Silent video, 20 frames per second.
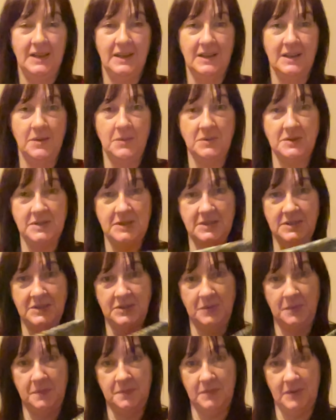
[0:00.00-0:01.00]
I wanted to
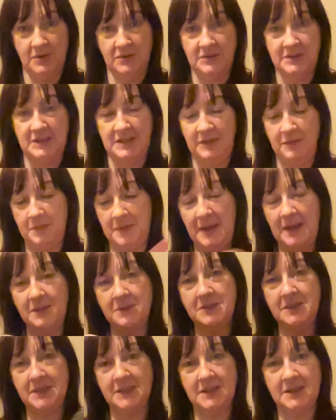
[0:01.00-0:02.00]
do long sleeve
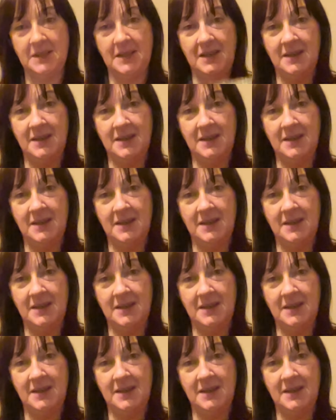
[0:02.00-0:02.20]
blouses,